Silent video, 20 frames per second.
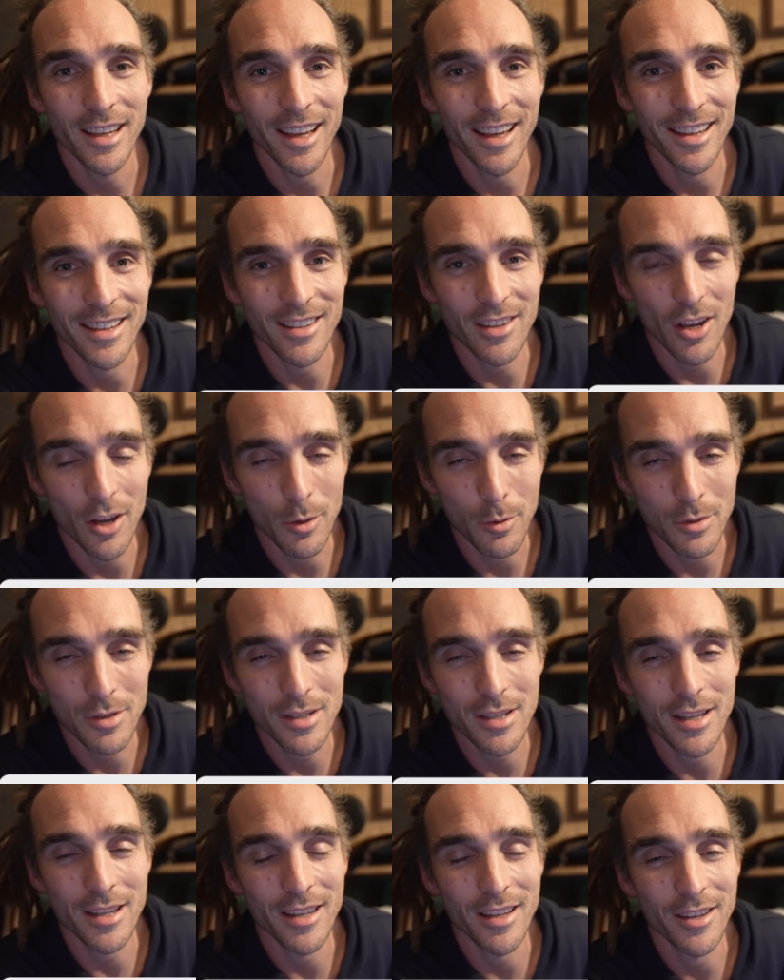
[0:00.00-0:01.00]
and I will
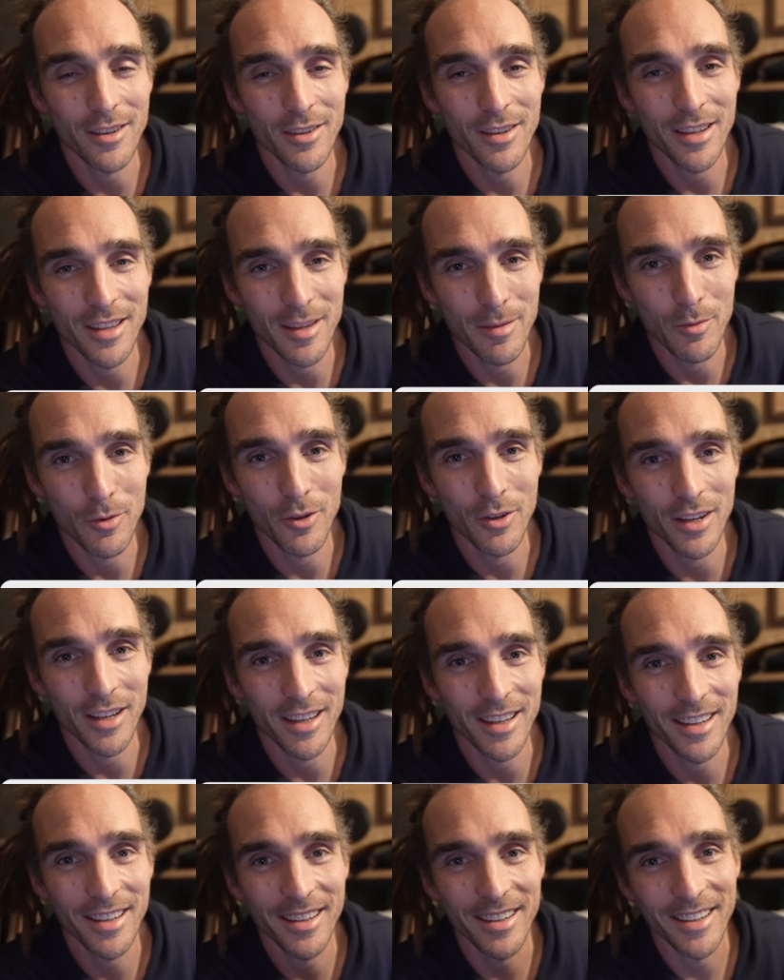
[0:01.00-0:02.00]
see you in the
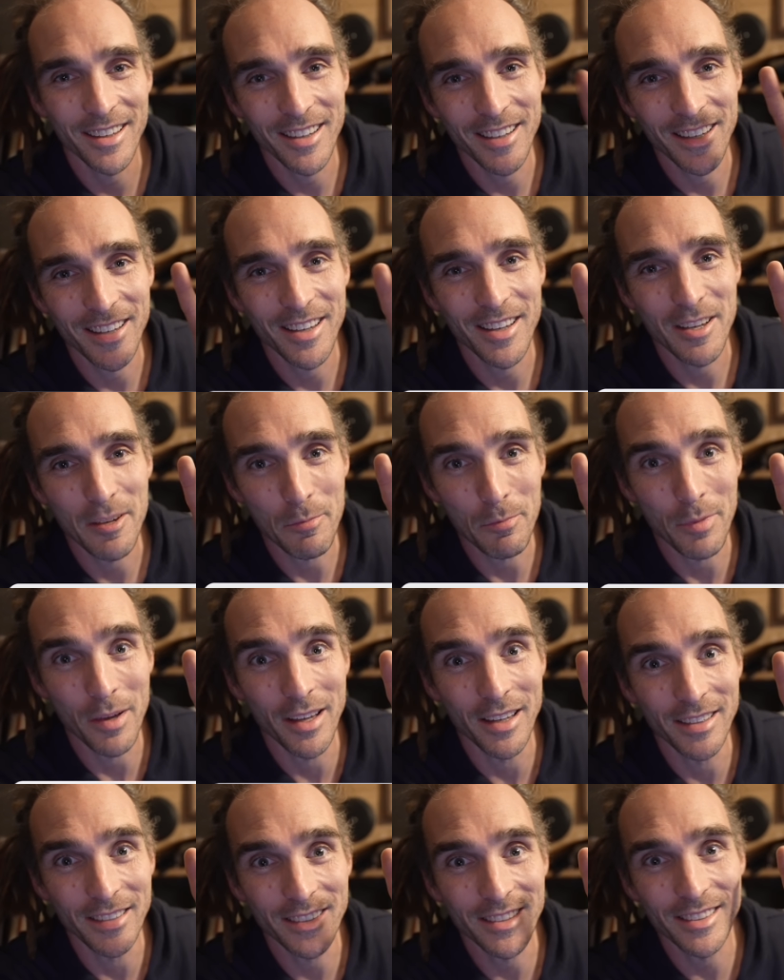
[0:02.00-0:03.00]
morning.
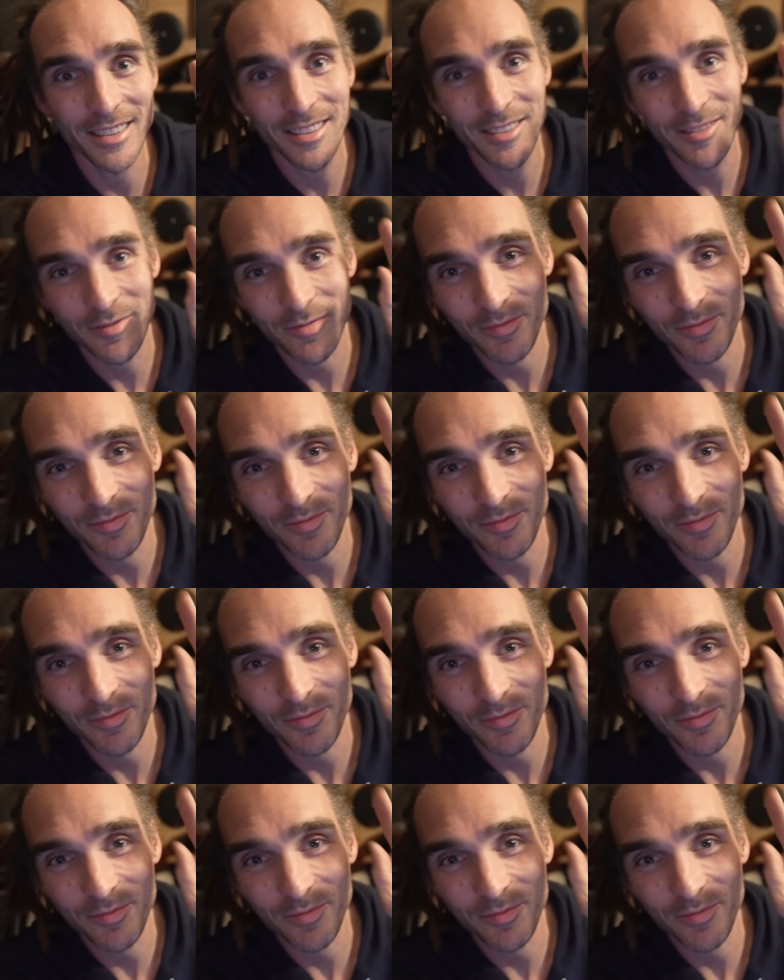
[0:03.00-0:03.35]
Peace.